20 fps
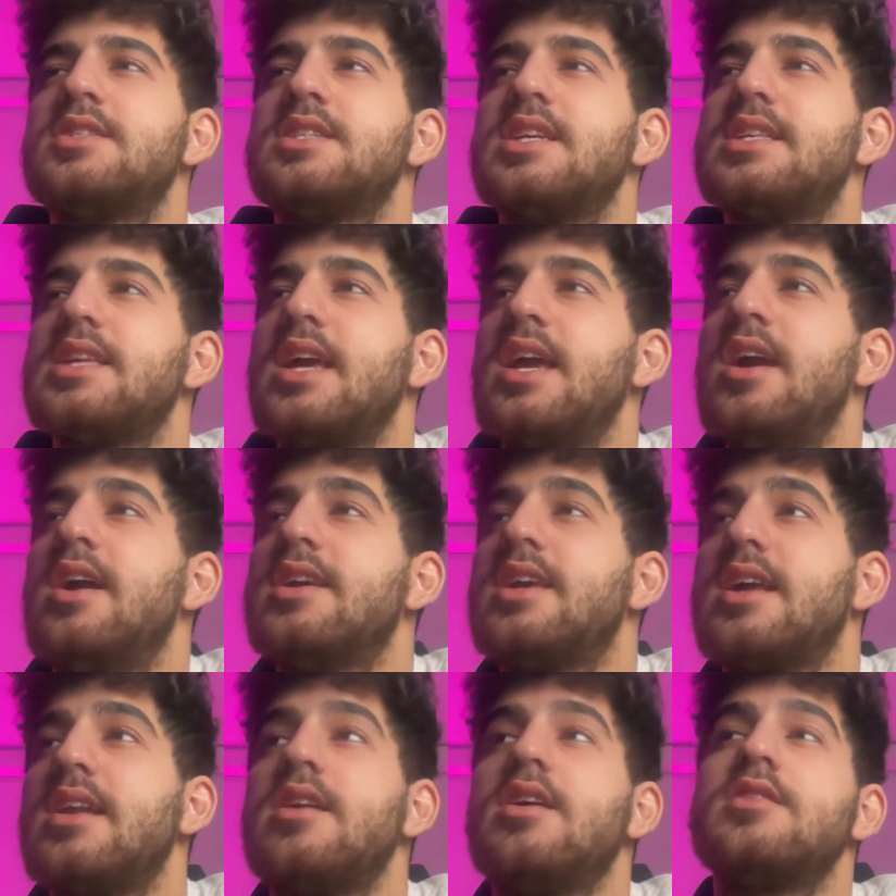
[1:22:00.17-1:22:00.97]
that AI
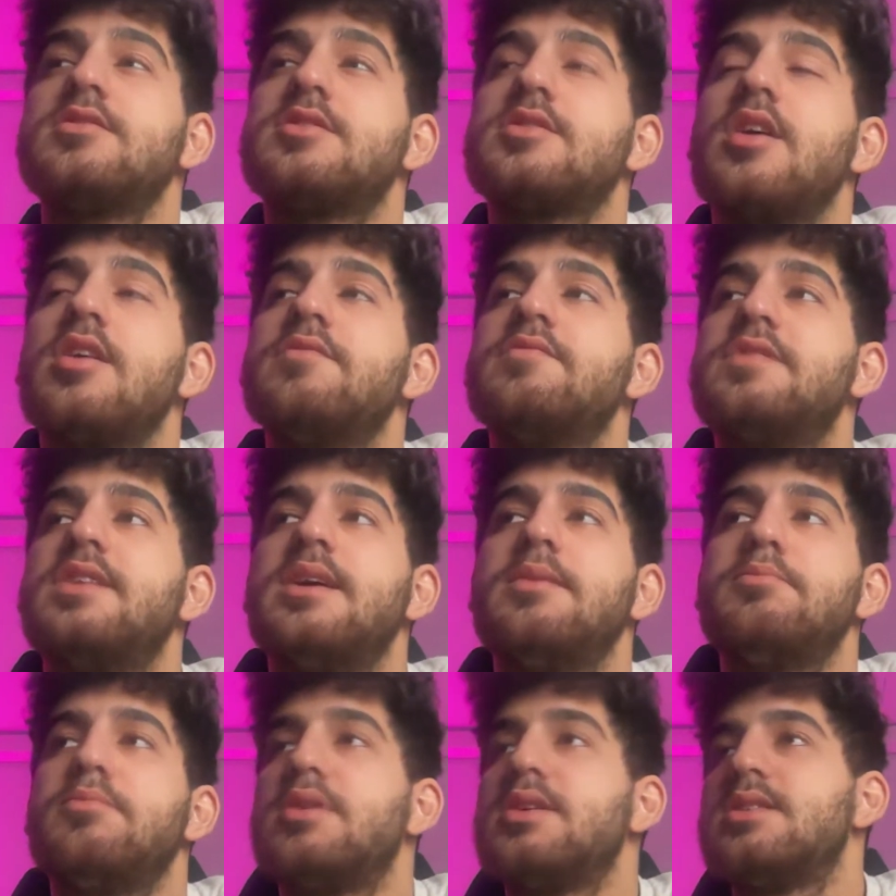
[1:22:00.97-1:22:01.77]
cannot solve
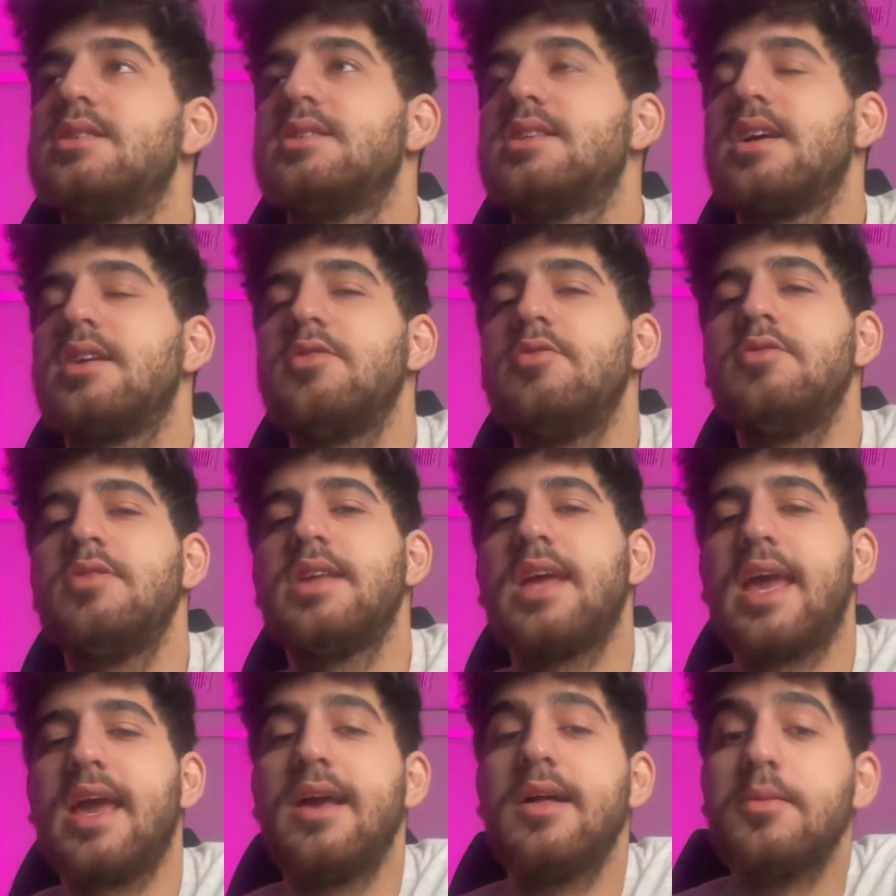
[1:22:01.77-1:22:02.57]
them, but it can only
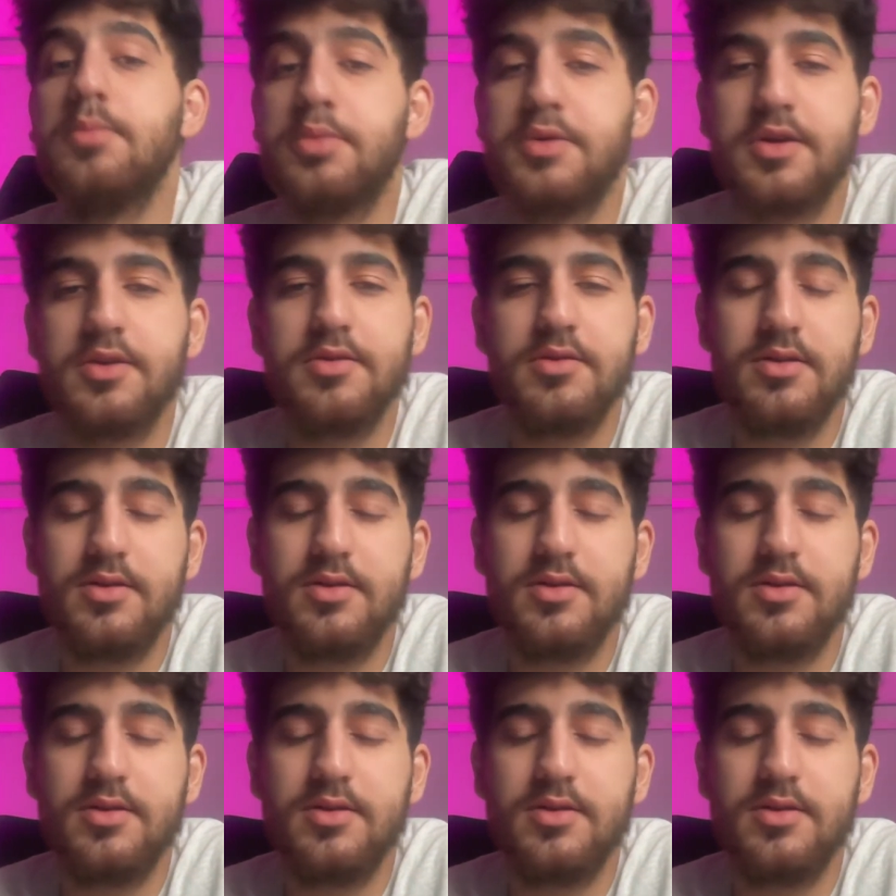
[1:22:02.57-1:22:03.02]
help you.